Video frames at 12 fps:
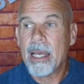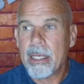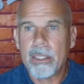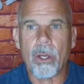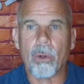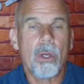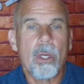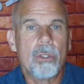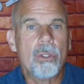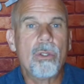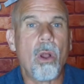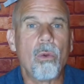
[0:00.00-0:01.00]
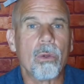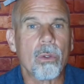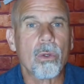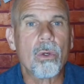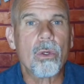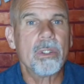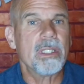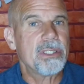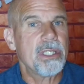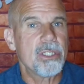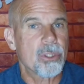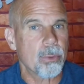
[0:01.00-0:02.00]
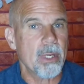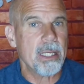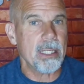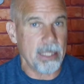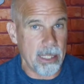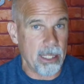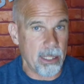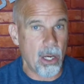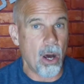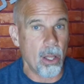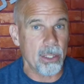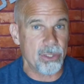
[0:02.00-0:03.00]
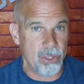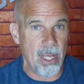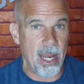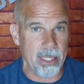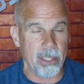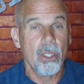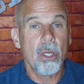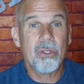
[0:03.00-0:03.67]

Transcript: You know, you don't learn to teach reading in a college setting.